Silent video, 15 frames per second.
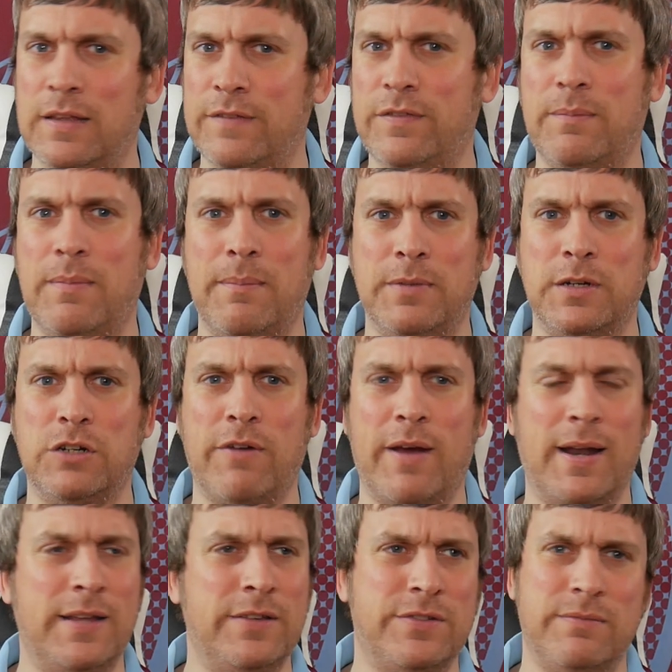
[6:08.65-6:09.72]
if I remember
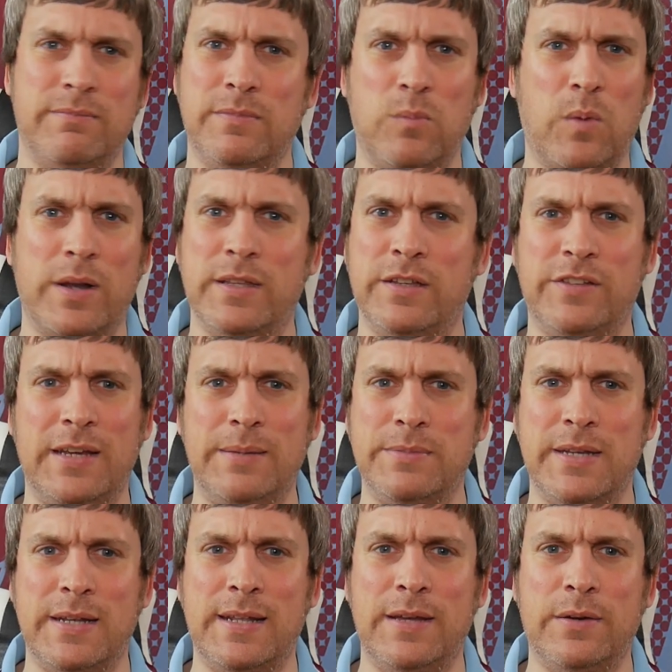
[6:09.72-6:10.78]
correctly. It's one of the teams
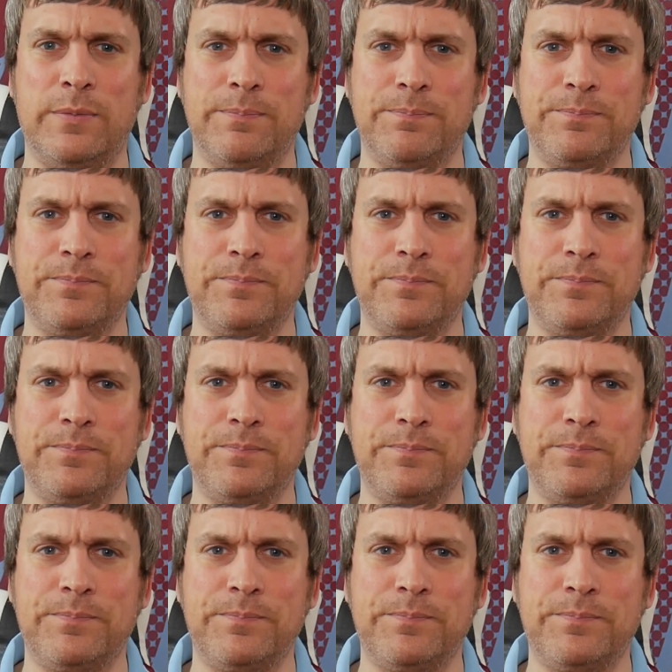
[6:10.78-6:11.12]
in Lille.